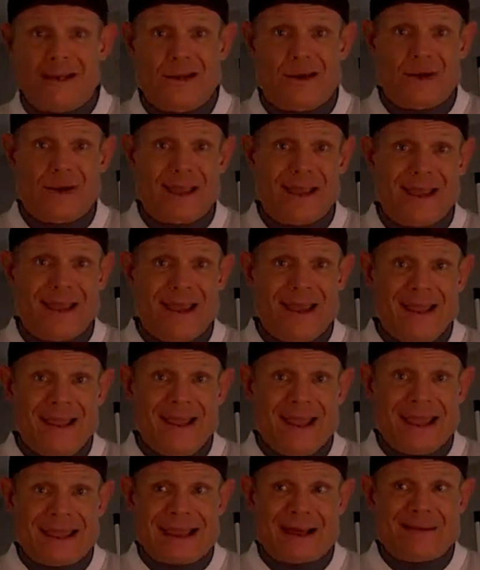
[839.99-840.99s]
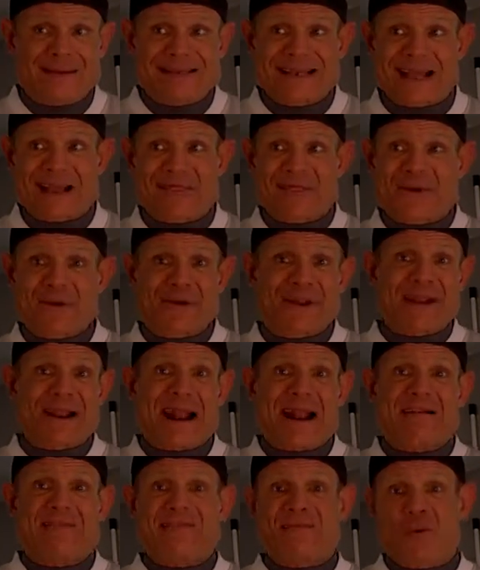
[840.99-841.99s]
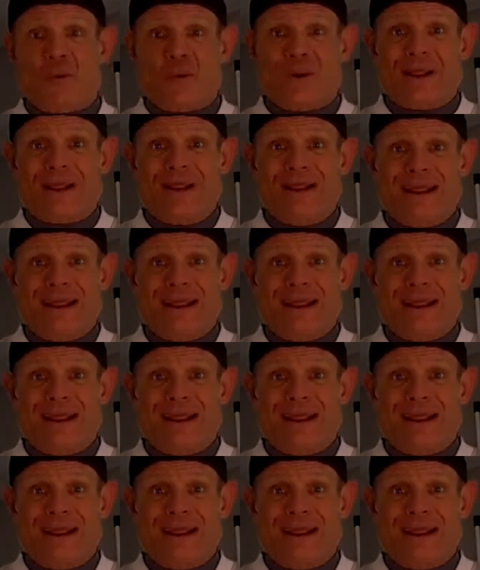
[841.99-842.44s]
okay? And I was like 39, 40,